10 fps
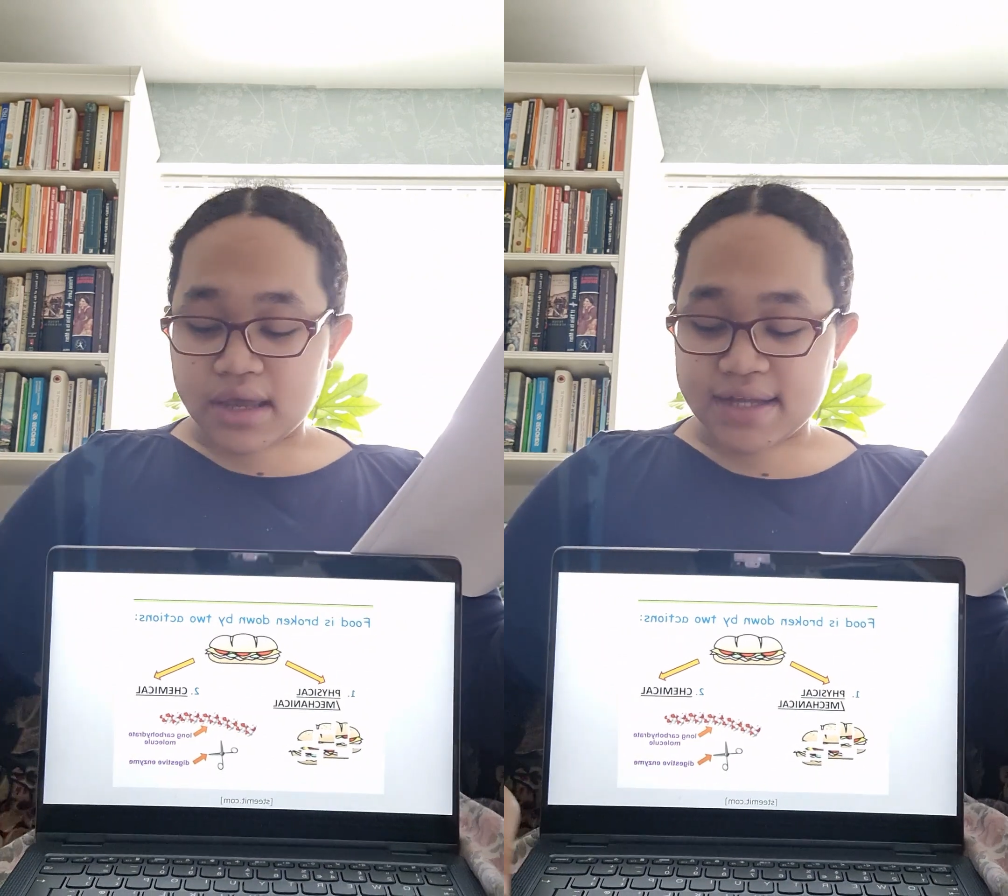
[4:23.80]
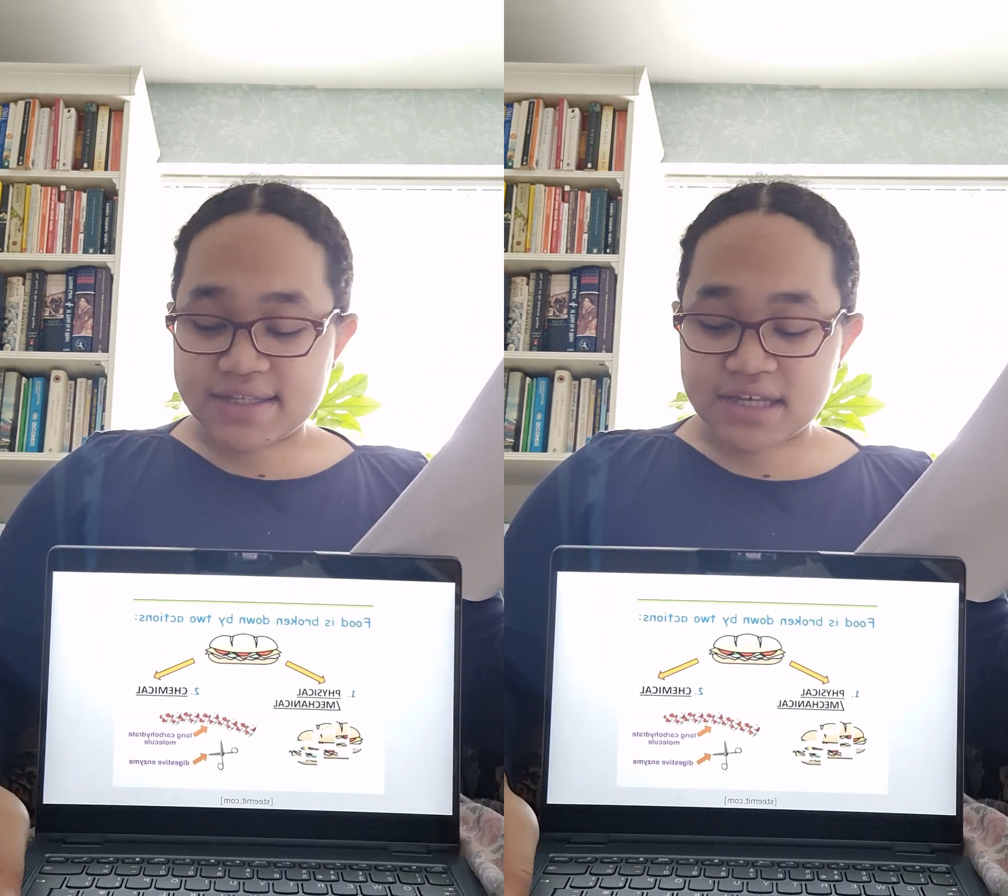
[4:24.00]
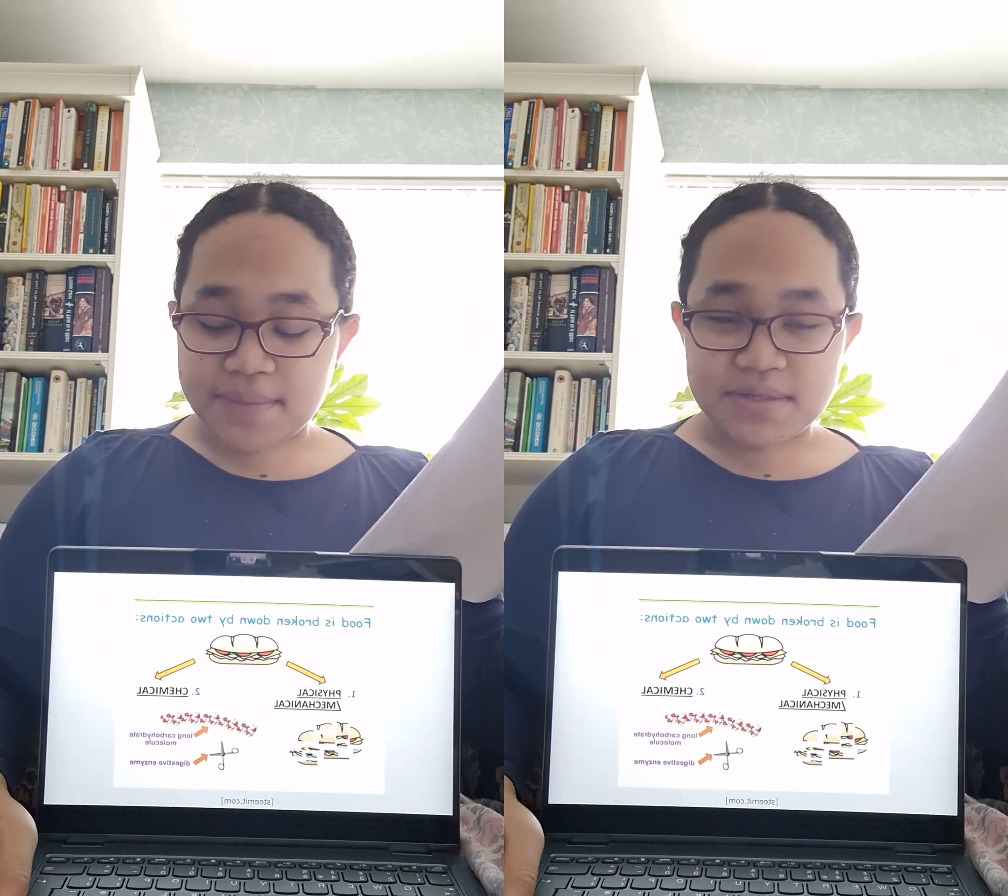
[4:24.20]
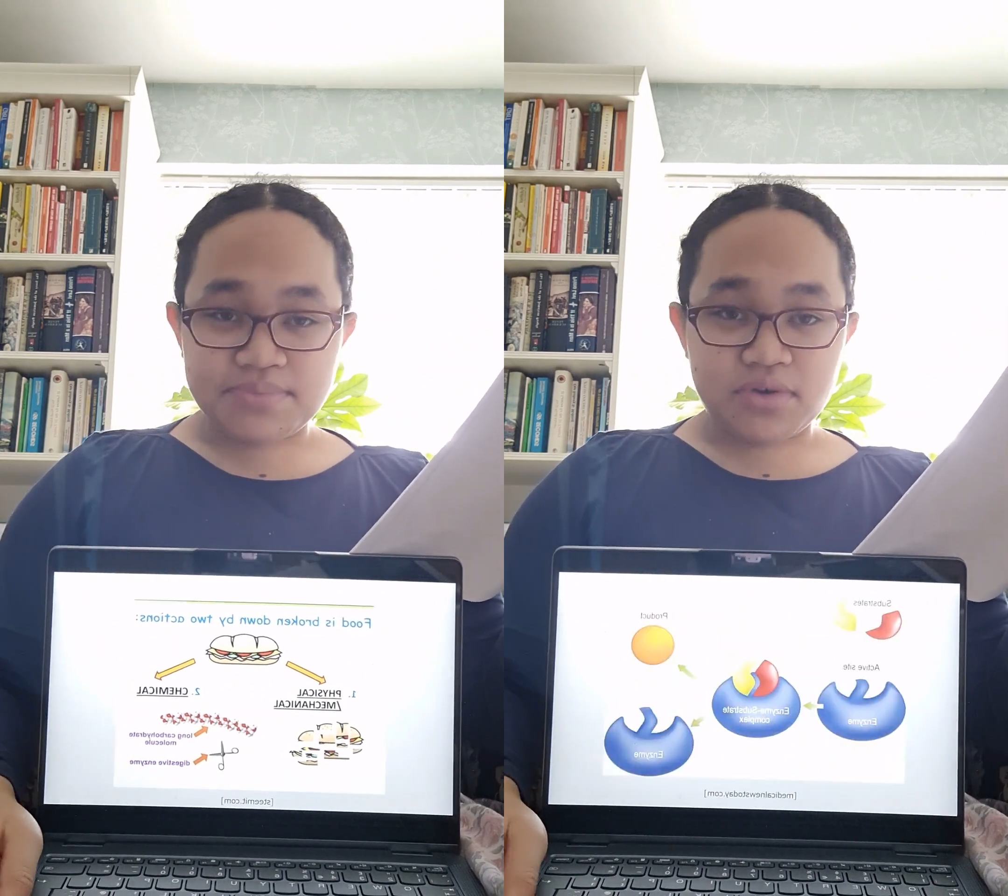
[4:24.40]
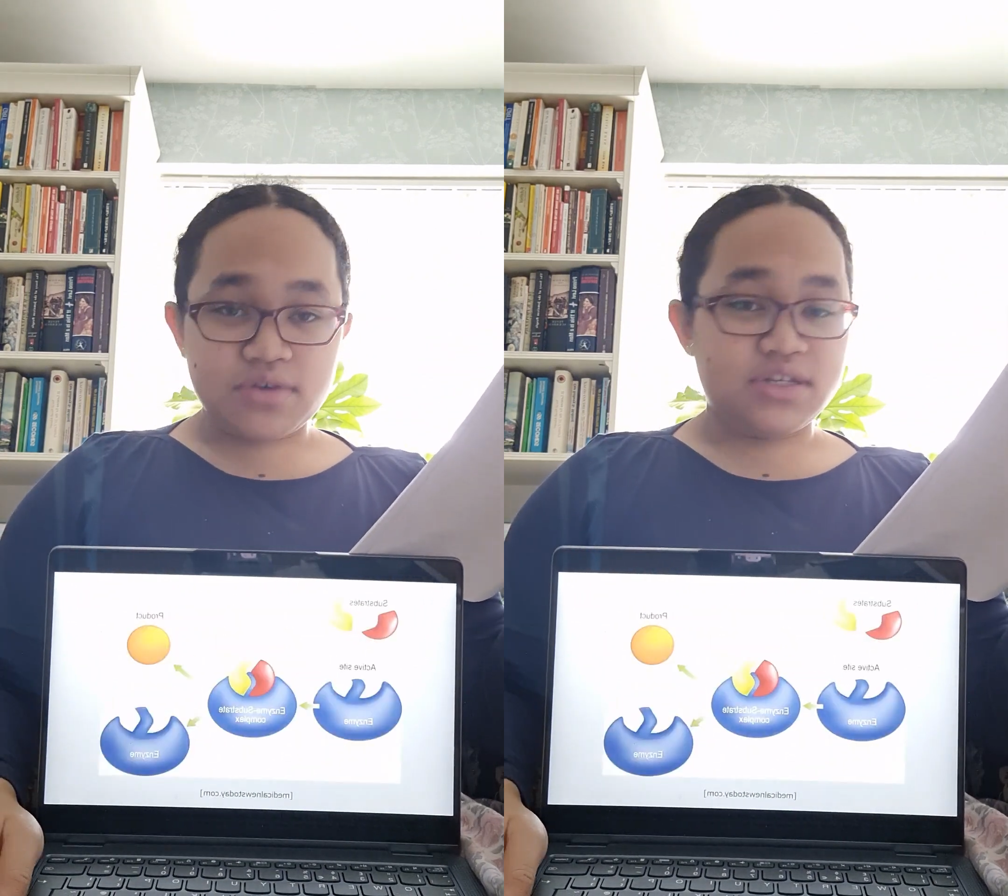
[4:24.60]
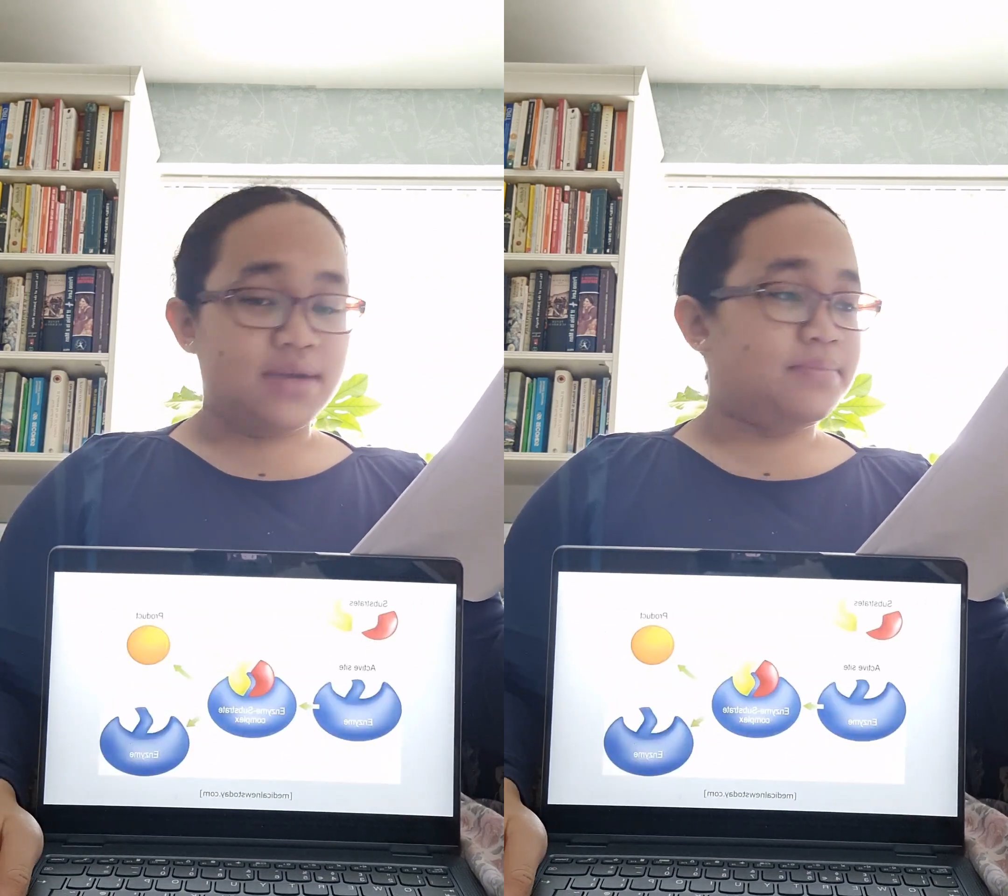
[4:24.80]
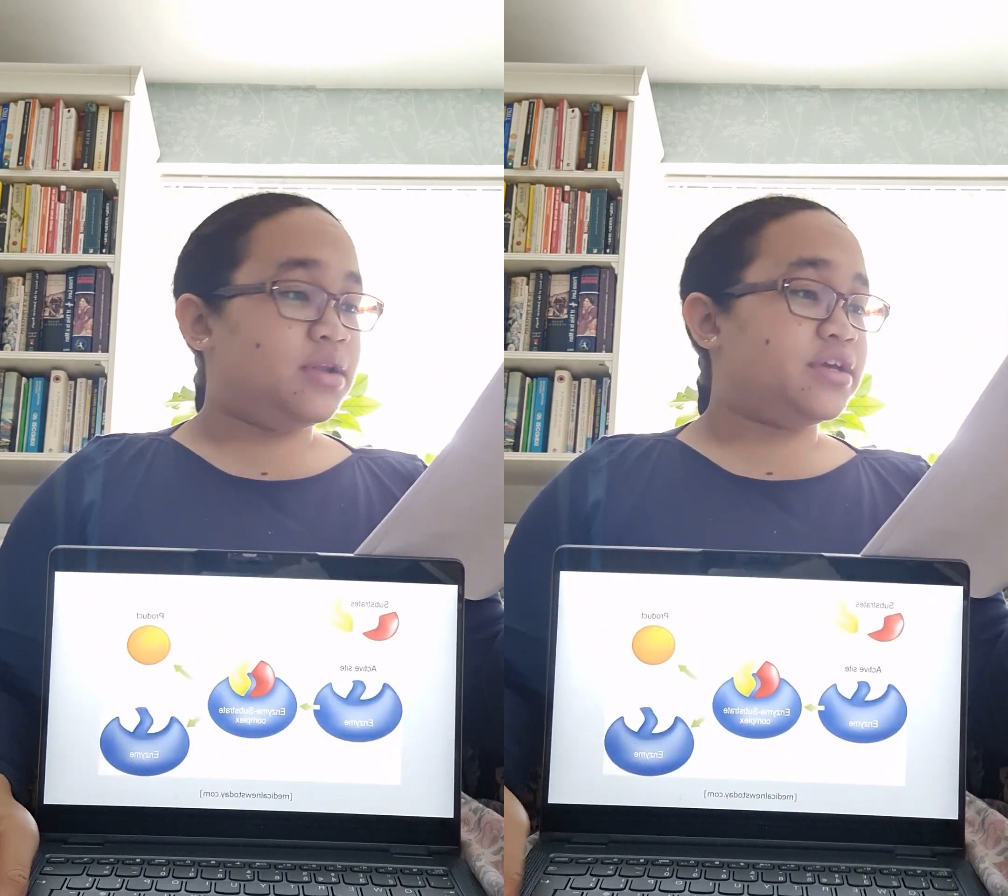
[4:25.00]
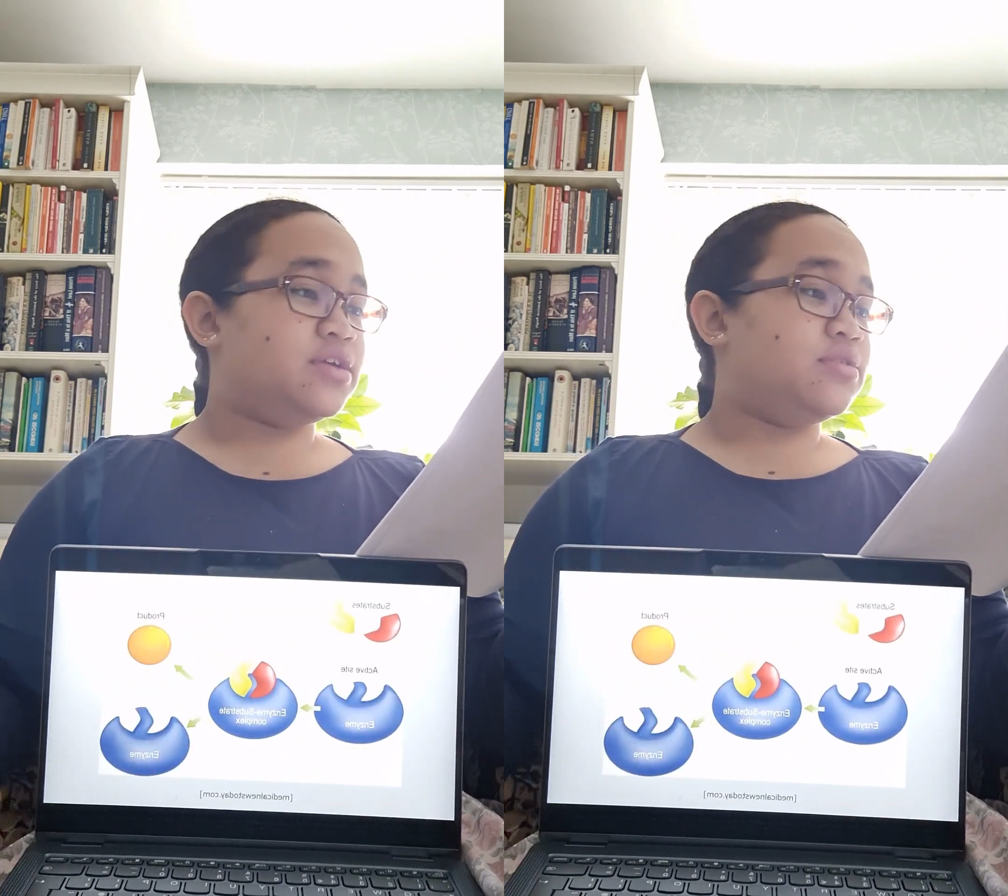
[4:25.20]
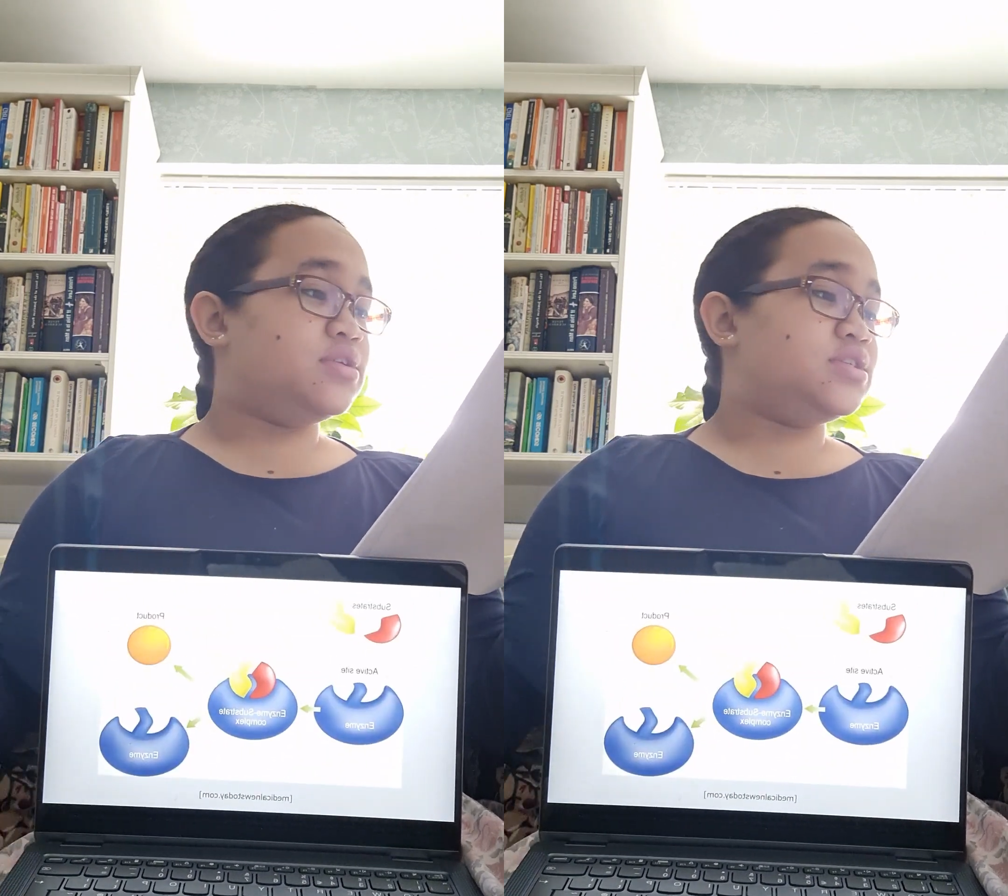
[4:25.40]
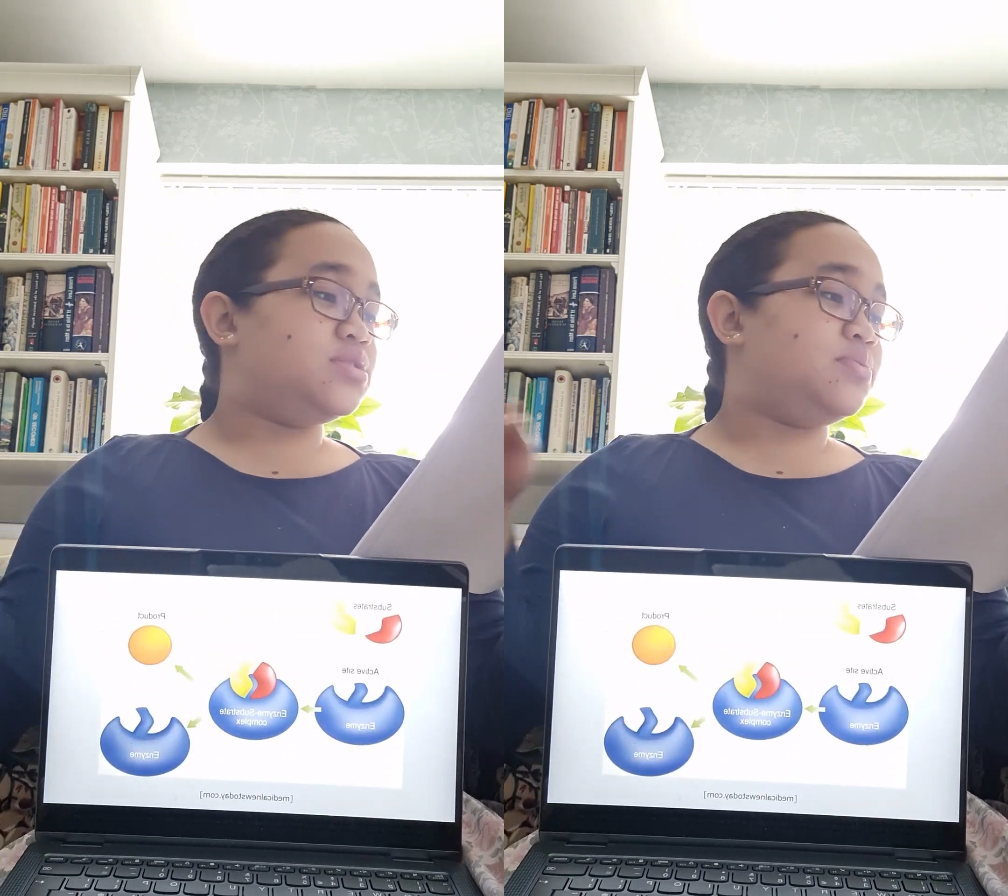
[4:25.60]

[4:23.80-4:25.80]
Enzymes are protein molecules